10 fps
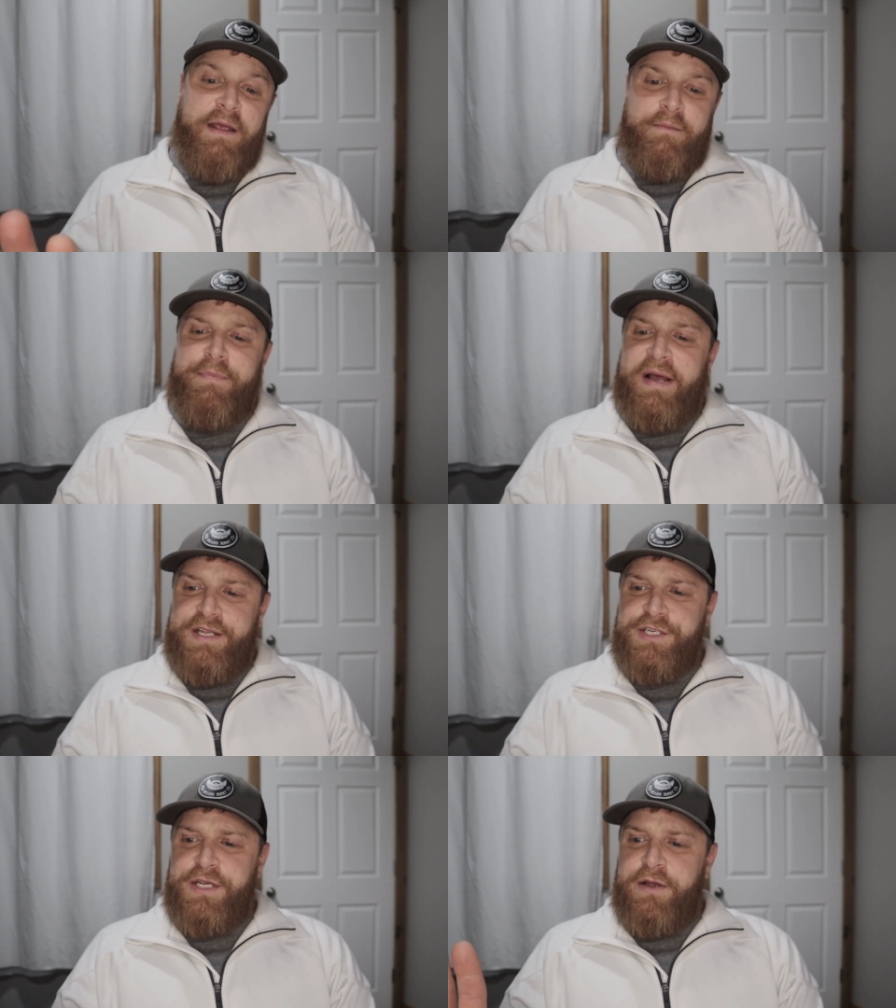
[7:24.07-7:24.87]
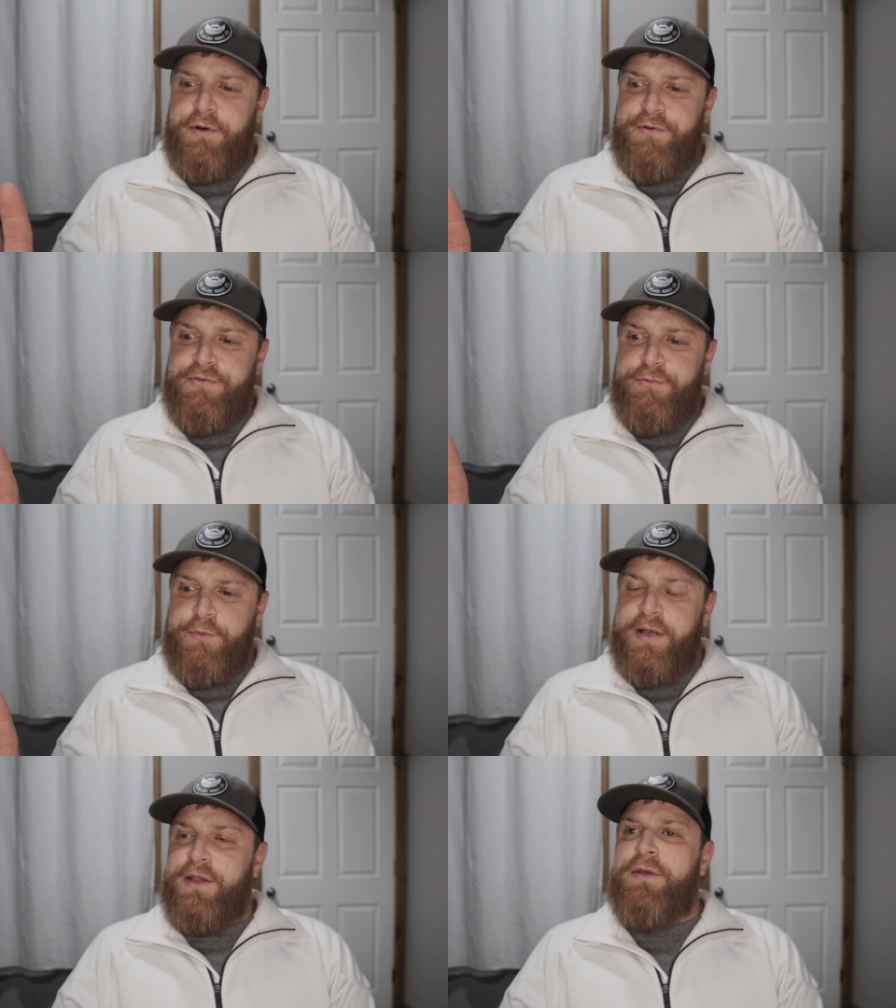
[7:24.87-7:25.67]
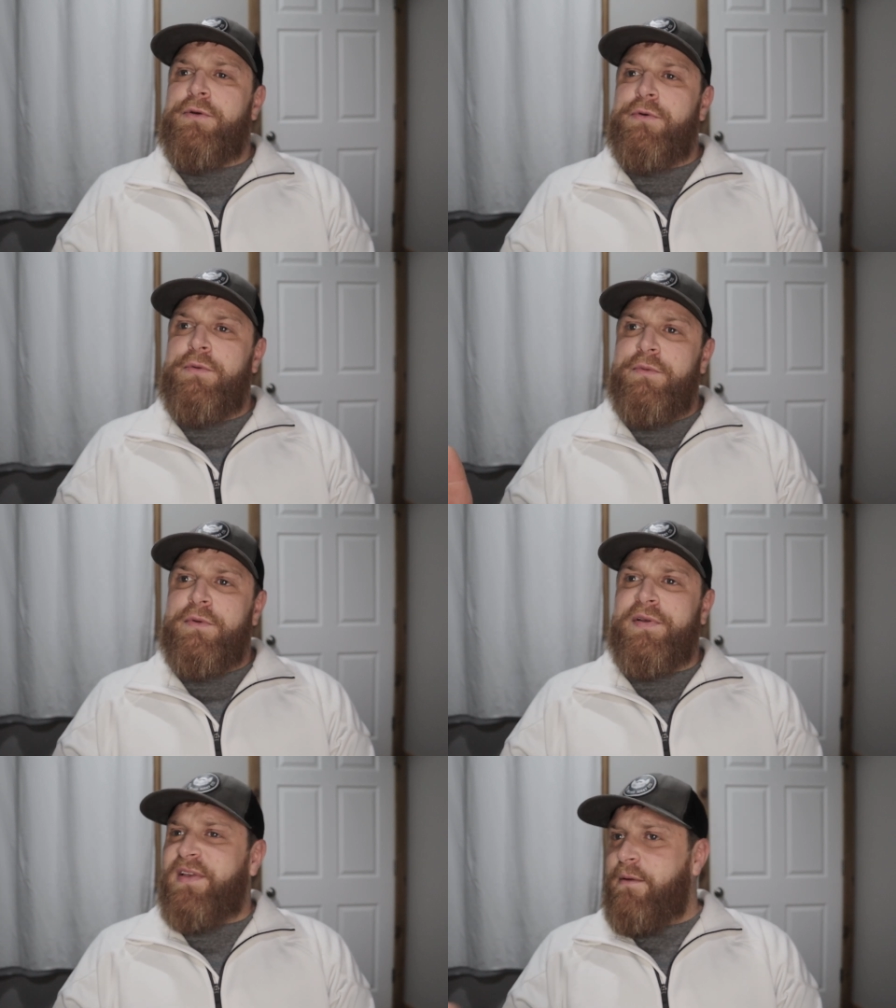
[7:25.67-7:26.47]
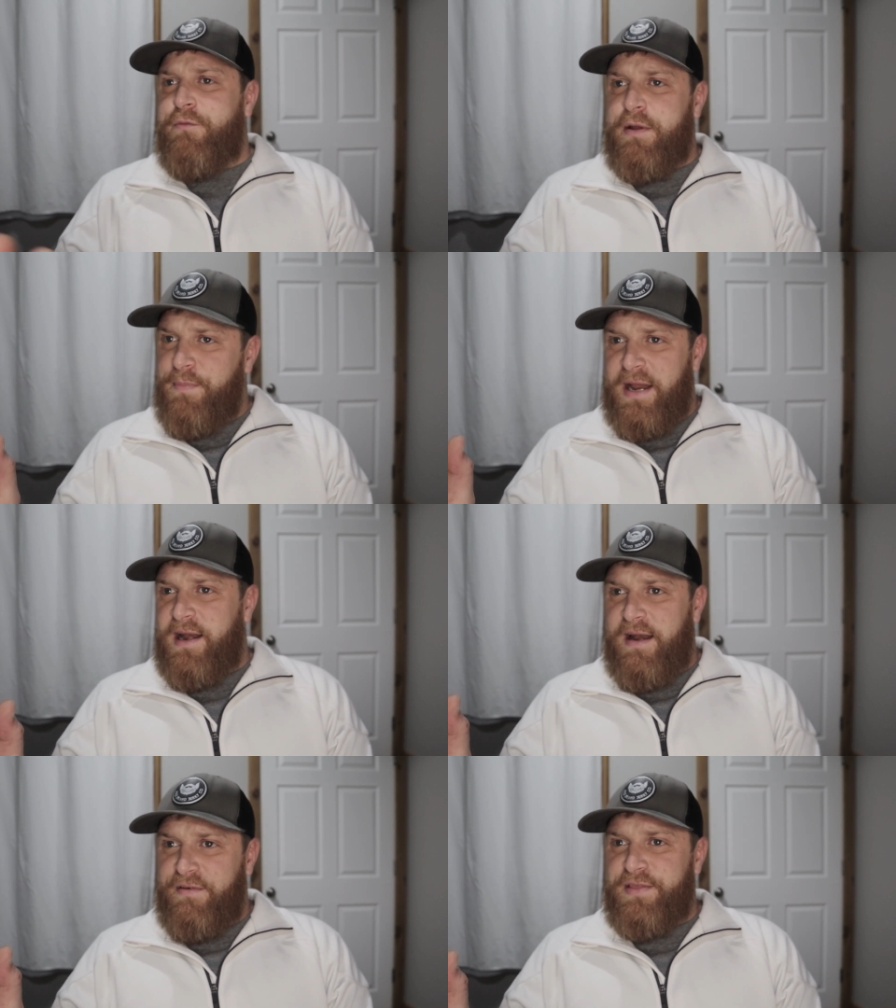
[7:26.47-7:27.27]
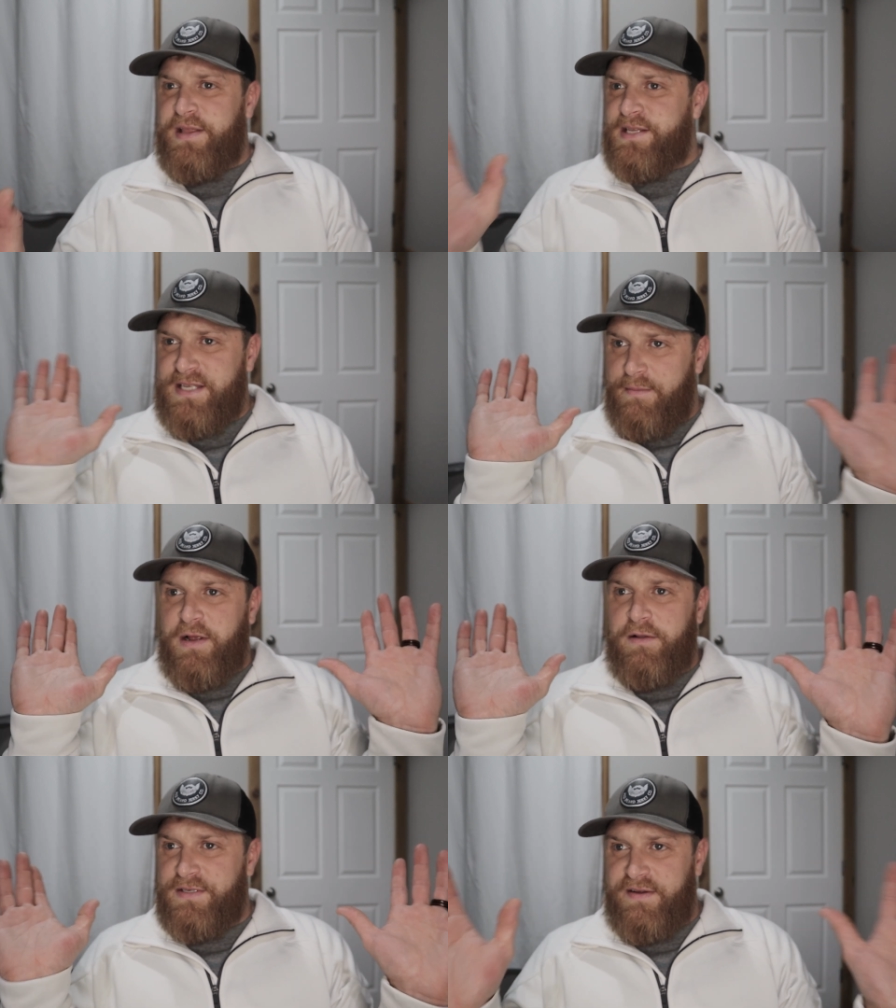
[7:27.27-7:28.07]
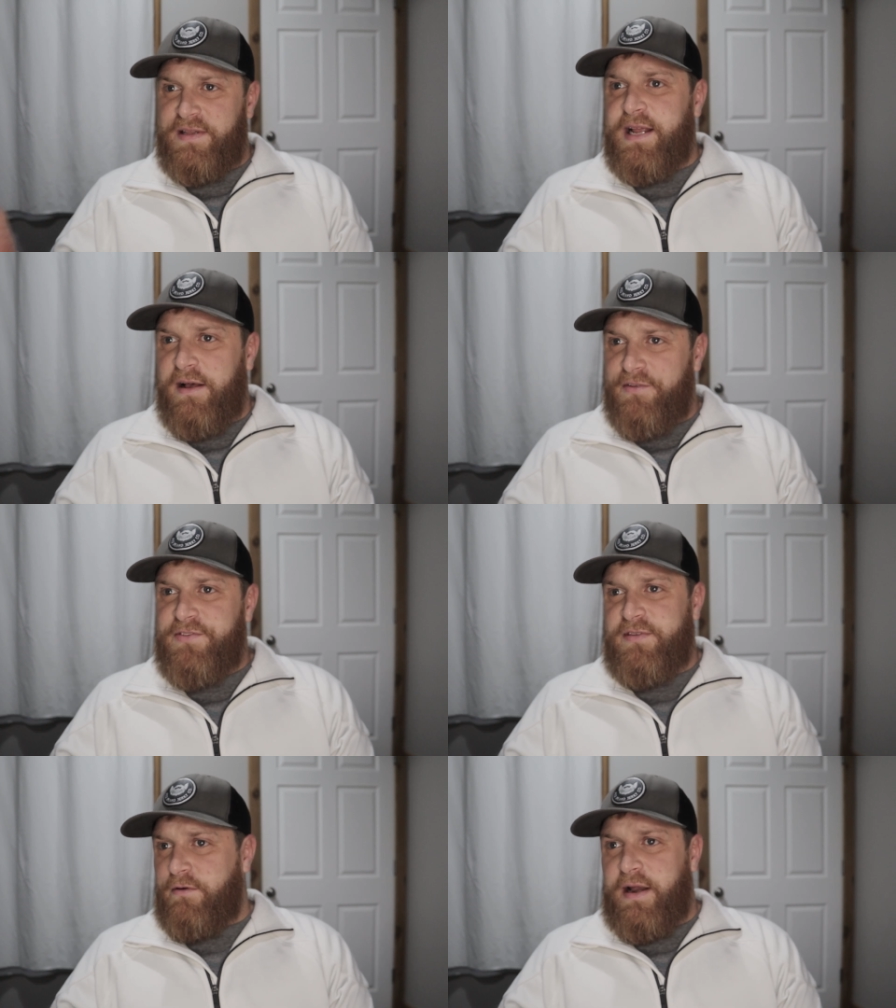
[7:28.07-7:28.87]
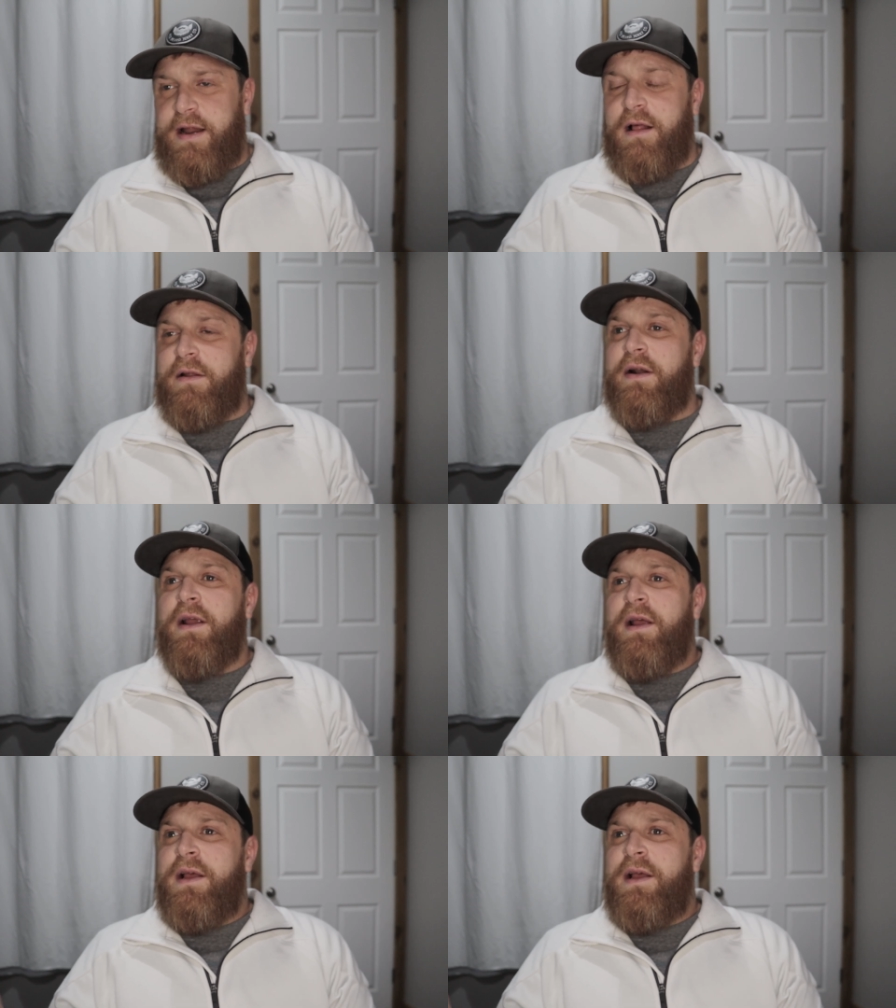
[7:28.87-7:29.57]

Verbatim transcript: but she goes when you because I repainted everything the same colors, everything else, the gray color.